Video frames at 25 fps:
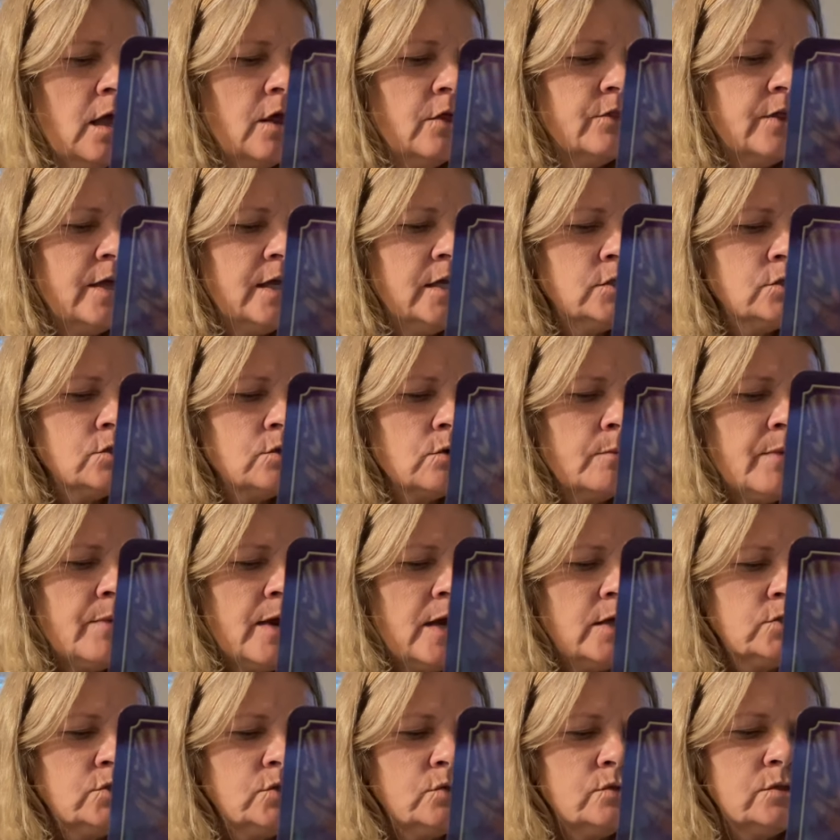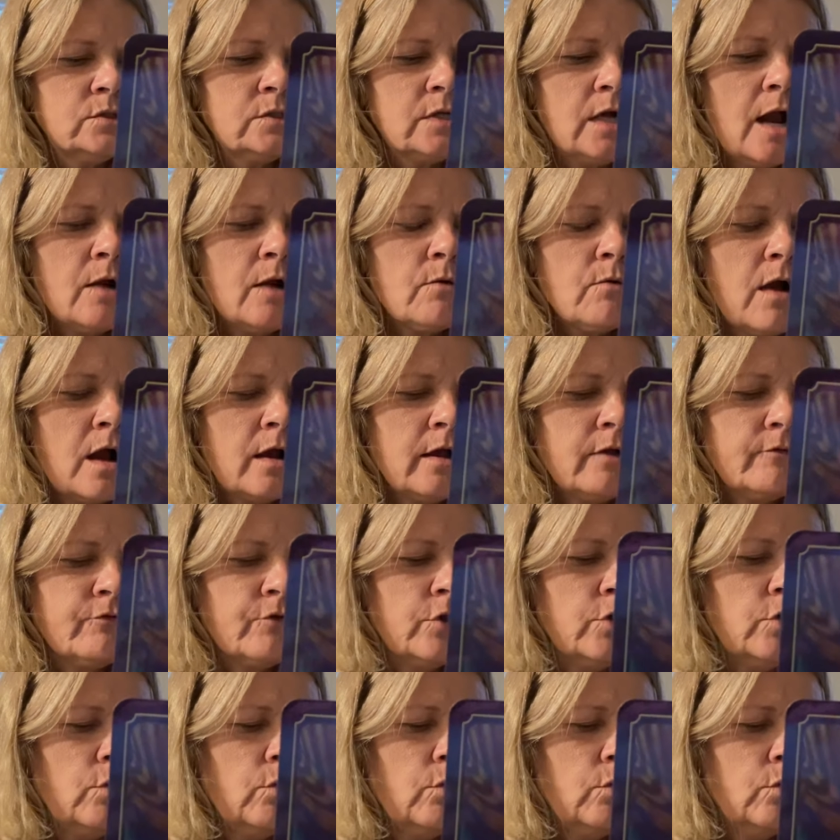Things are about to skyrocket for
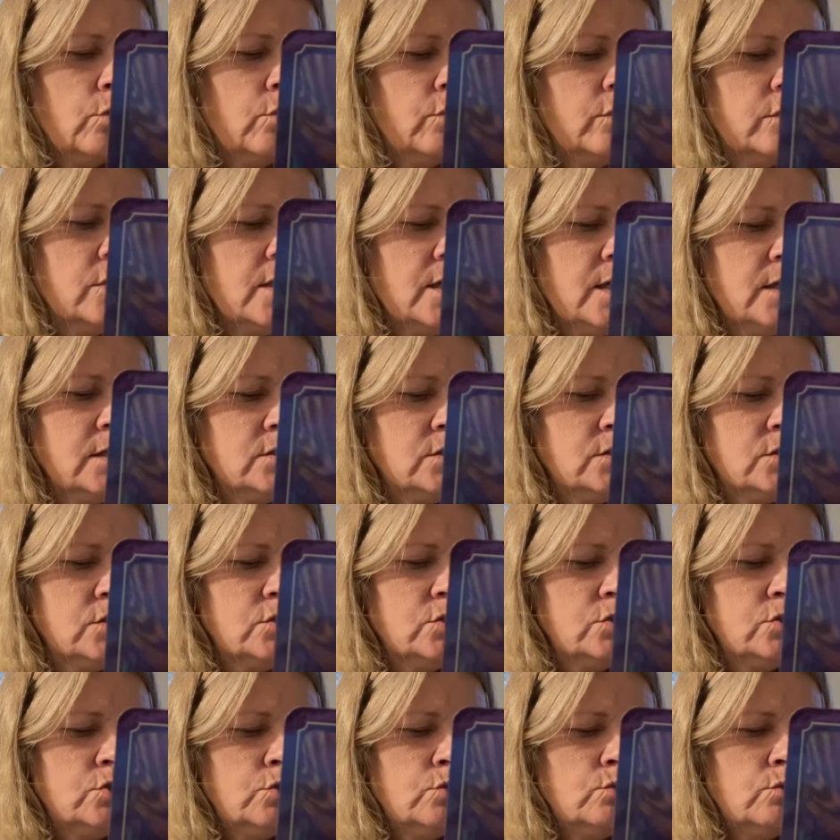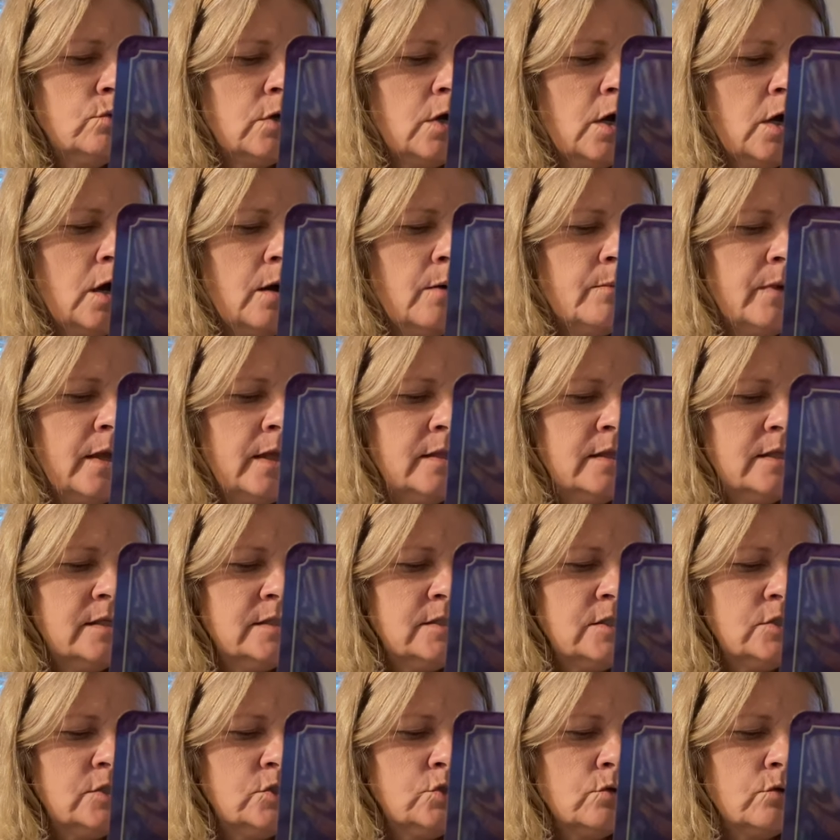you. Good things do come, and
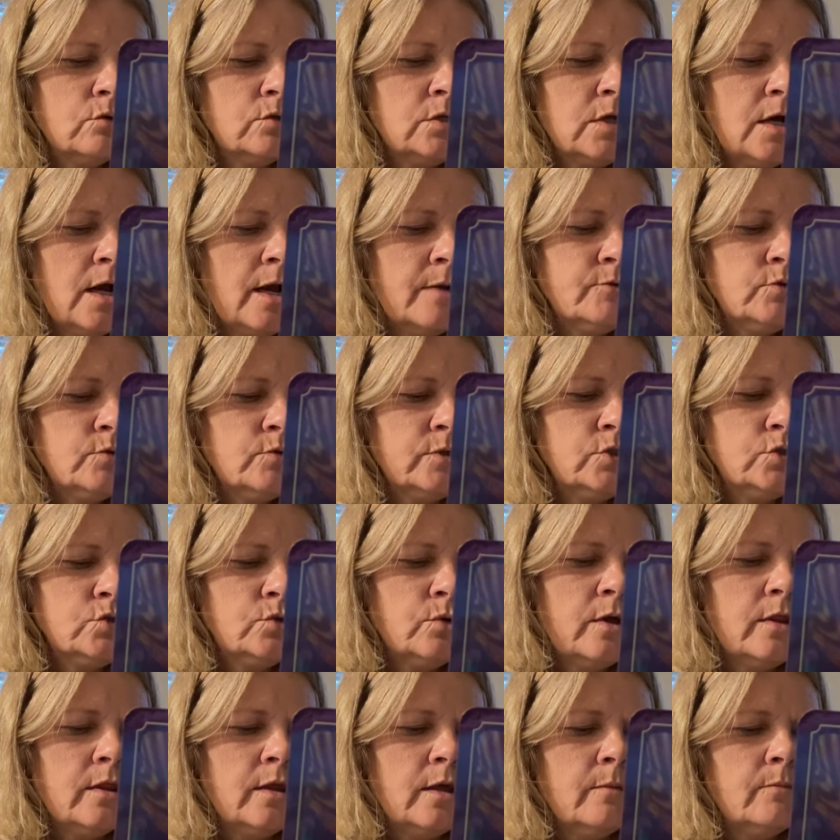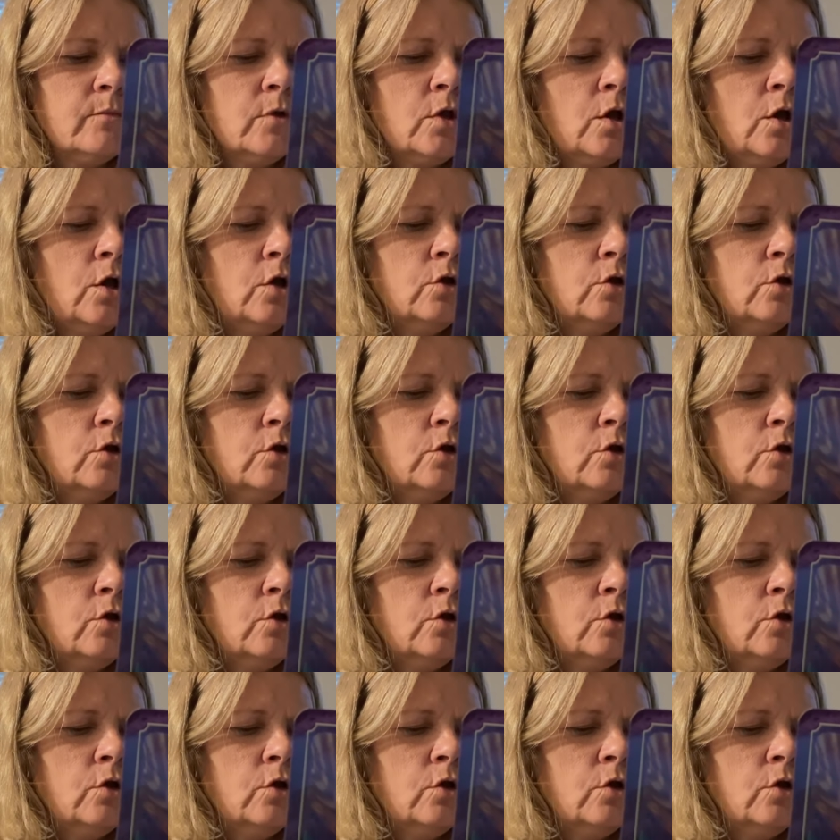this is your time to enjoy them.